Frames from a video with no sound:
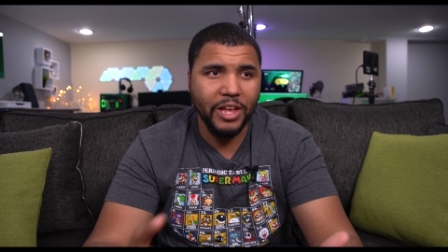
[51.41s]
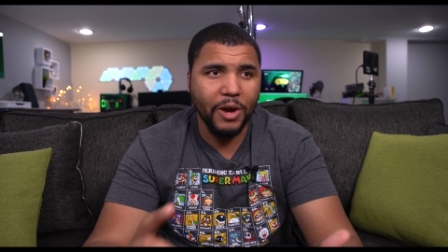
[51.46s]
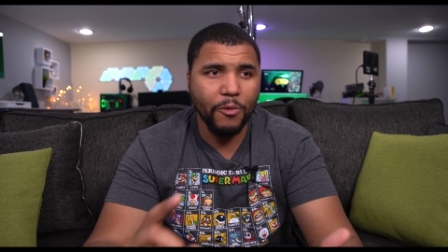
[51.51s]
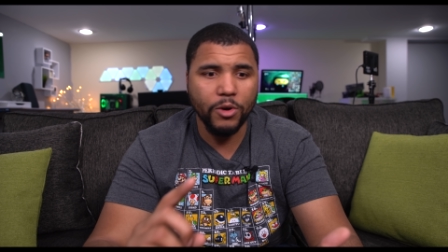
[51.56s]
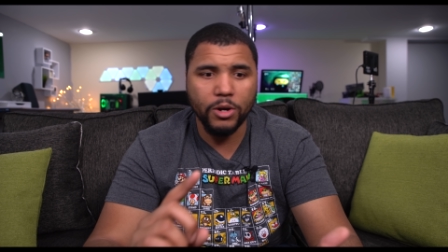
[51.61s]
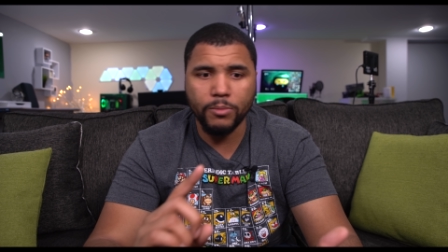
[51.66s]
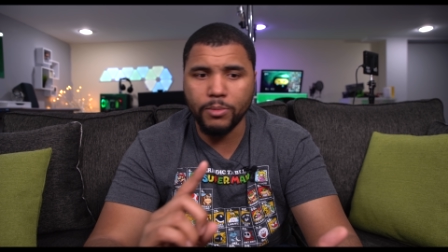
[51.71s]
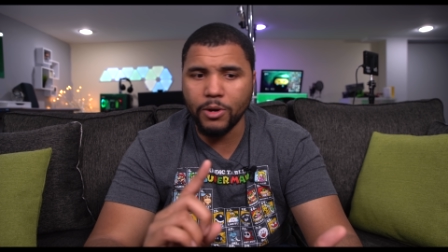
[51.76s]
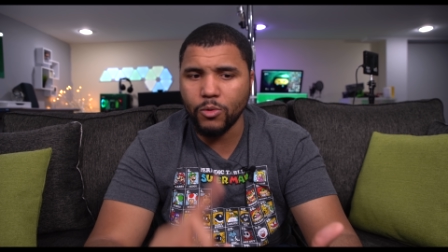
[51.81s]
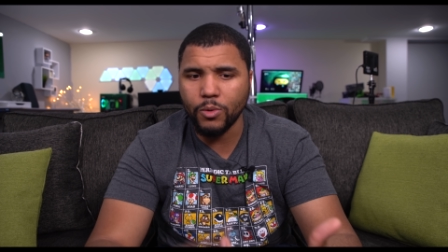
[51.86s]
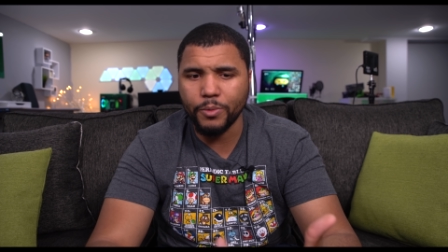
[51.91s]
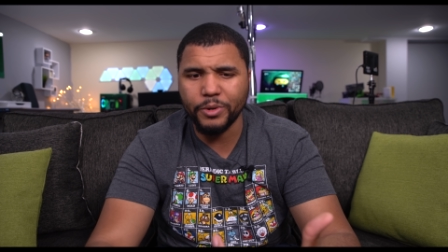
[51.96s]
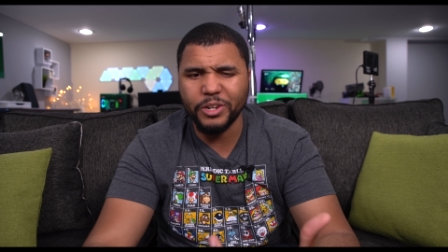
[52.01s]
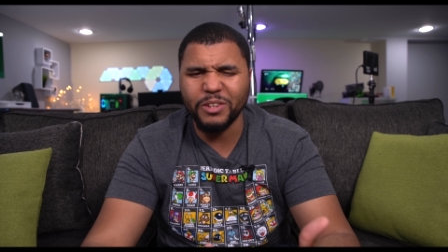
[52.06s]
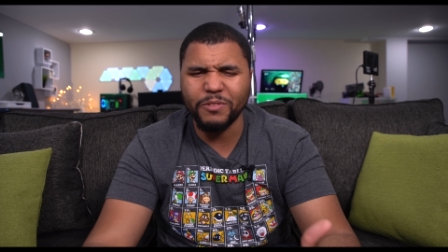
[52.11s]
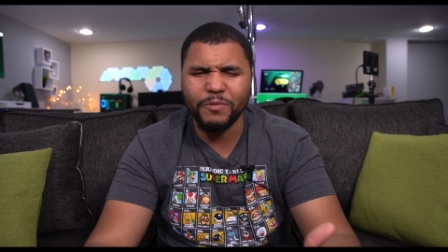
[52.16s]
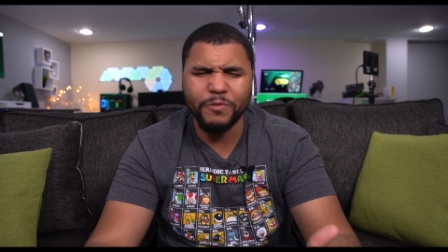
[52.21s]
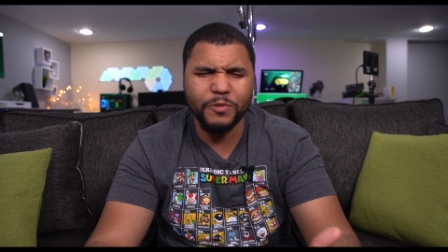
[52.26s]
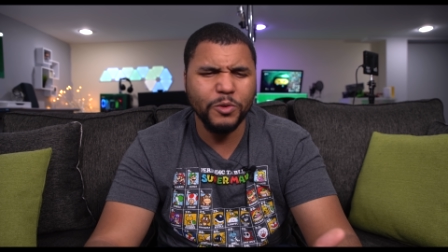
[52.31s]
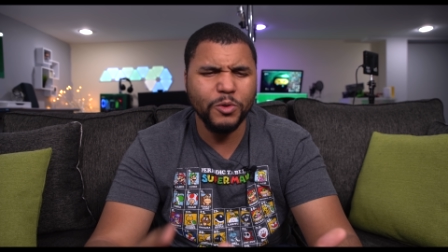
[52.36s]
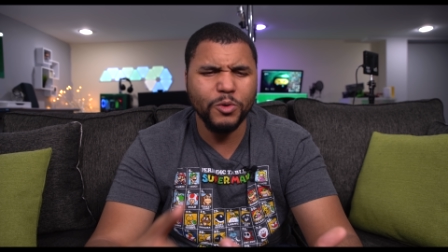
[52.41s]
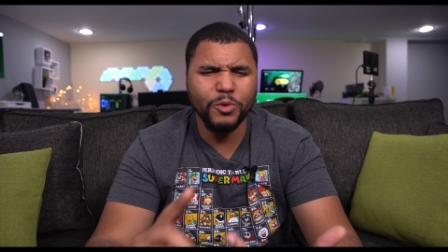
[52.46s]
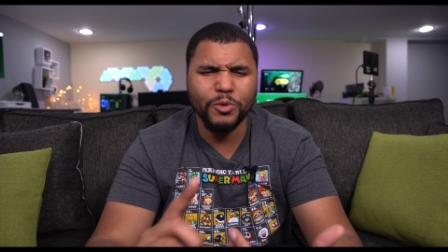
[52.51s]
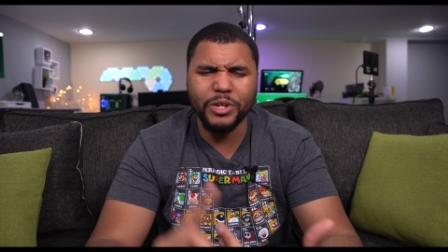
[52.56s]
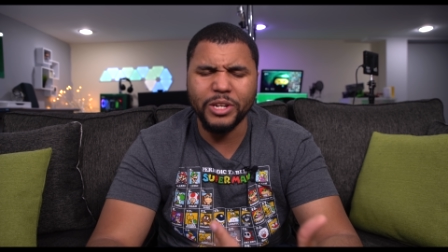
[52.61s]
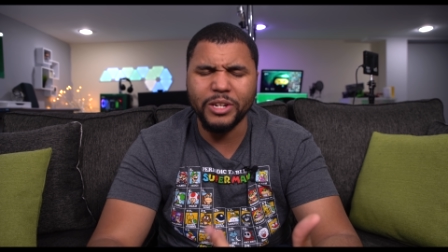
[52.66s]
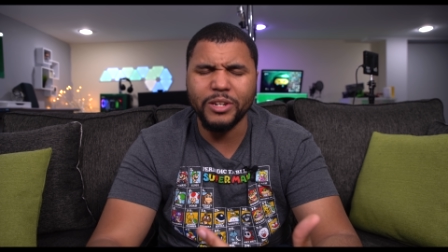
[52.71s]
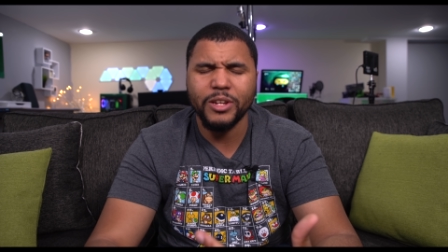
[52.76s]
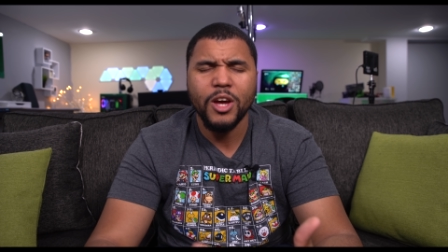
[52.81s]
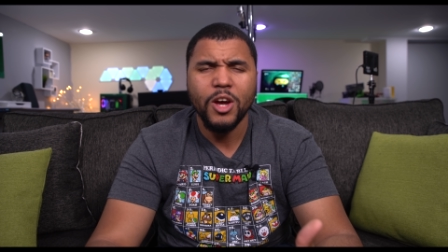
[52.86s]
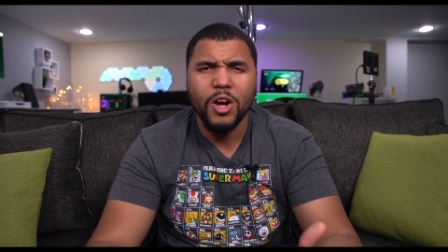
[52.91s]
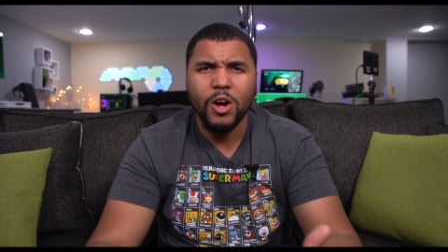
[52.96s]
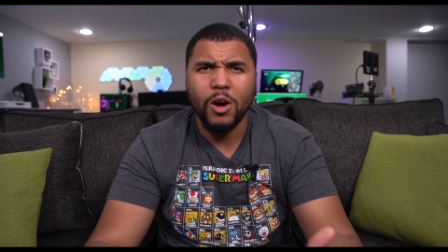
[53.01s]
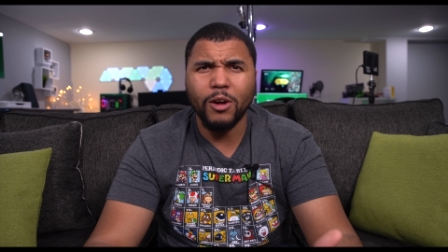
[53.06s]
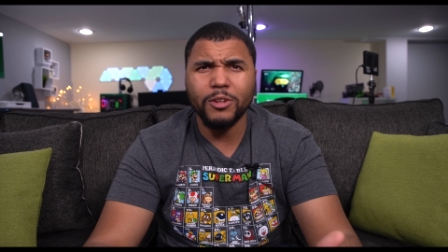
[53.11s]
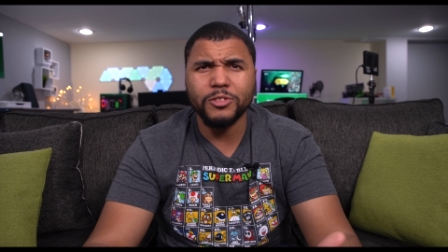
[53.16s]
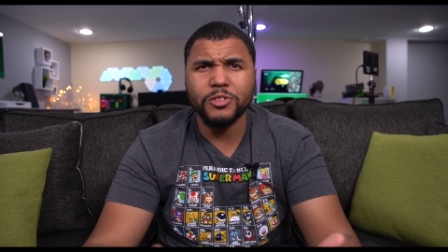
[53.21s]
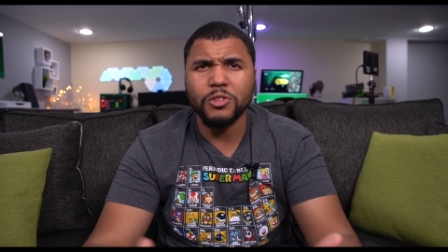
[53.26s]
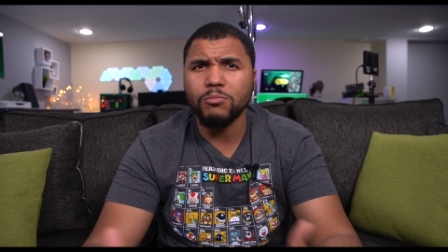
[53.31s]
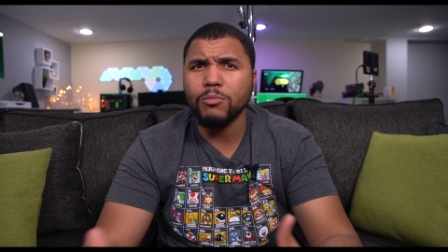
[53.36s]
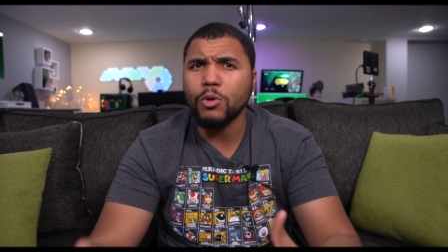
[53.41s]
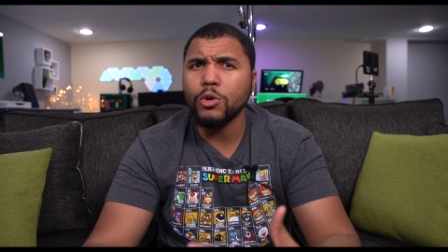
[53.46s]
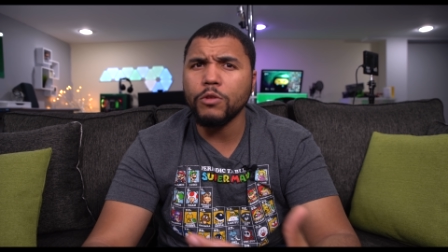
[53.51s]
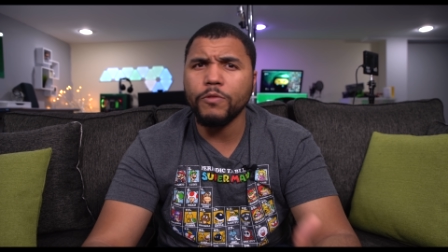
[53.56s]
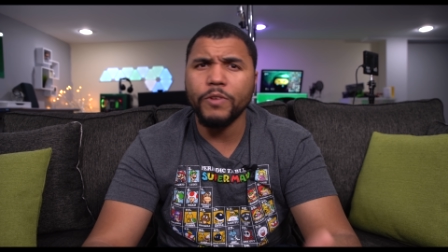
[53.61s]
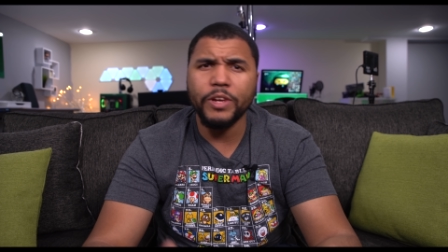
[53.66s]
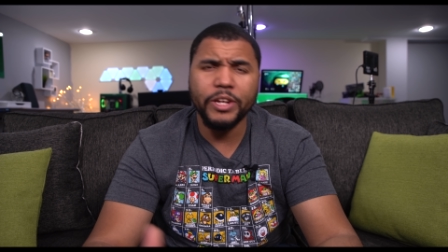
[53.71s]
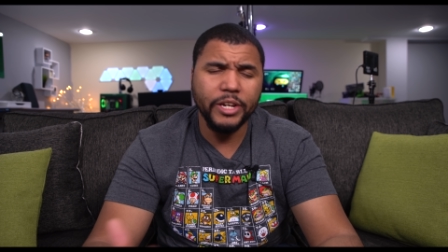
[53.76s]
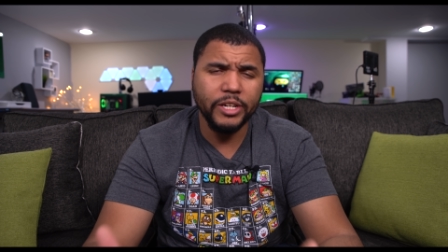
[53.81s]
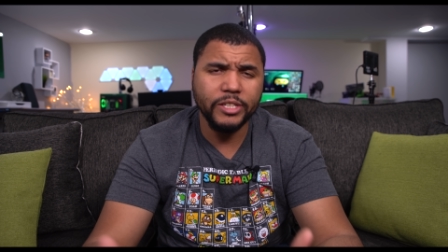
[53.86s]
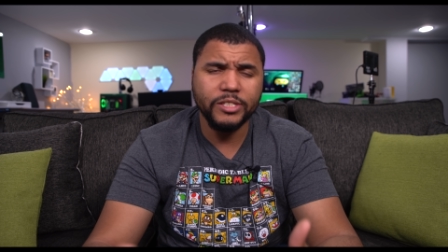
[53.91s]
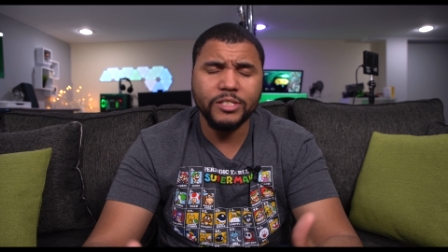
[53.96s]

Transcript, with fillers: not worry about where we're getting food, and also motivating